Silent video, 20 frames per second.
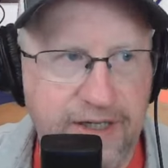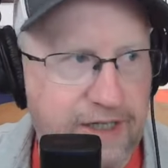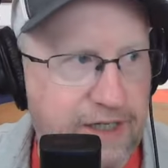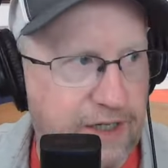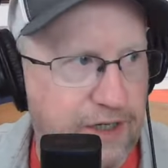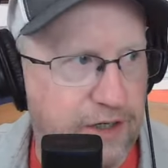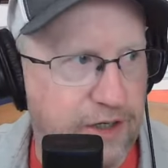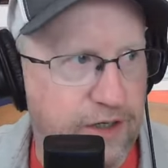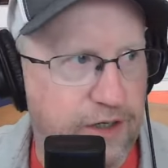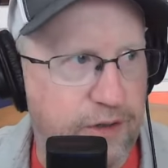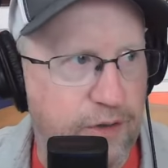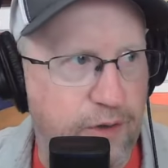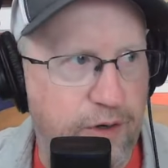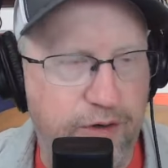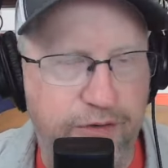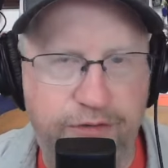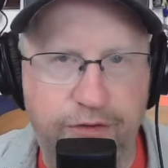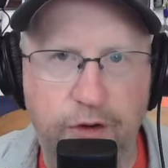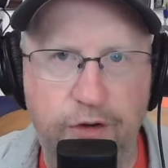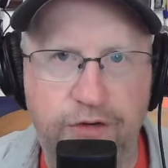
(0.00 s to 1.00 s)
here or
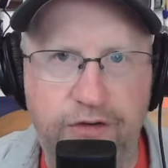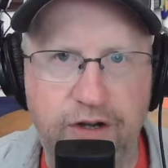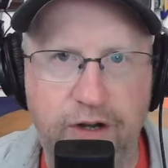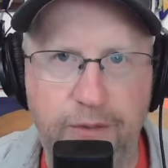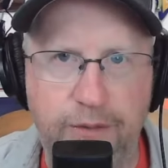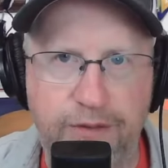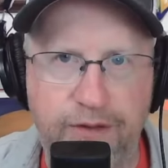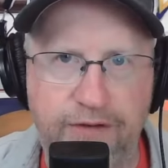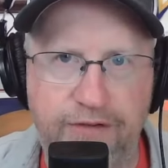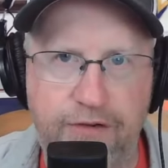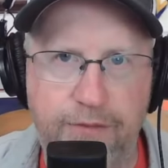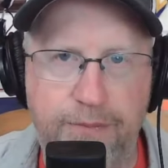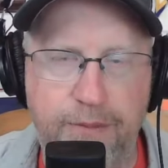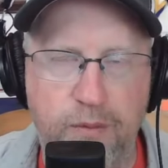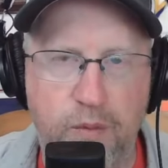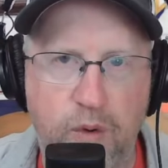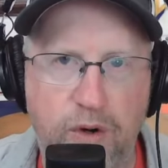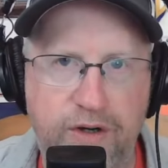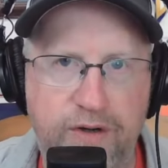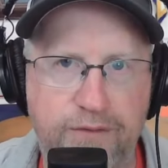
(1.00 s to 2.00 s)
associated with this has been
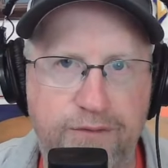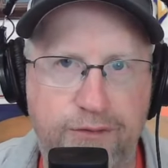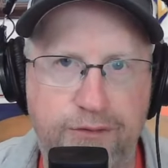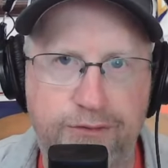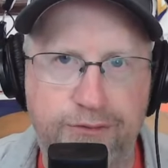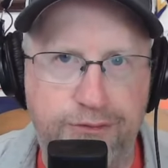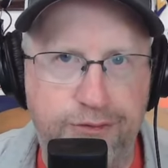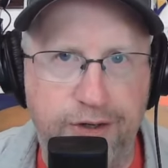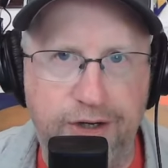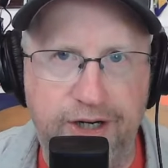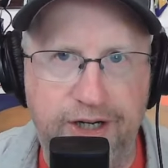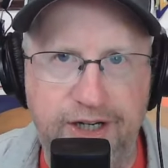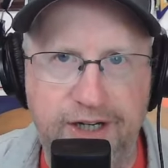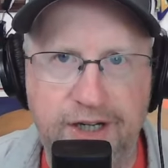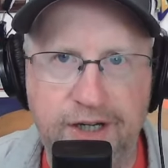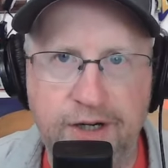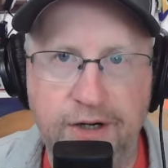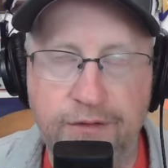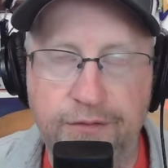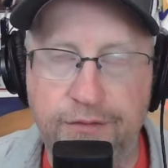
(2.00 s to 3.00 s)
working for free
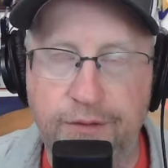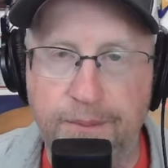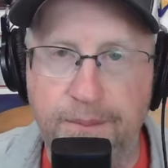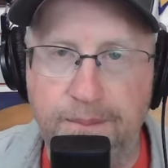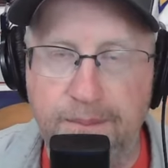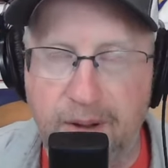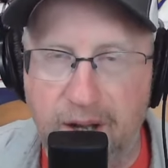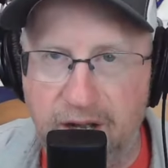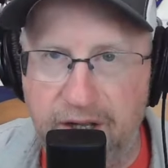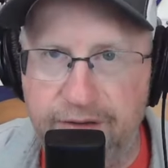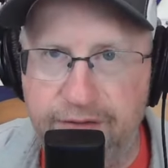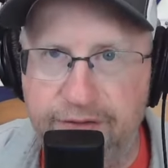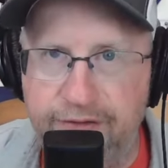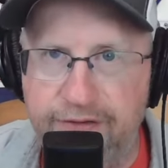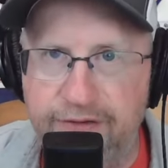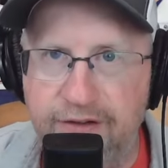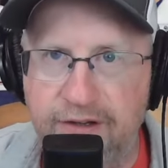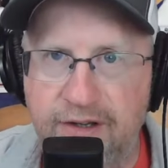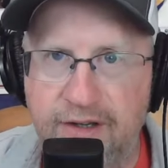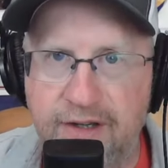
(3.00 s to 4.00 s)
for months,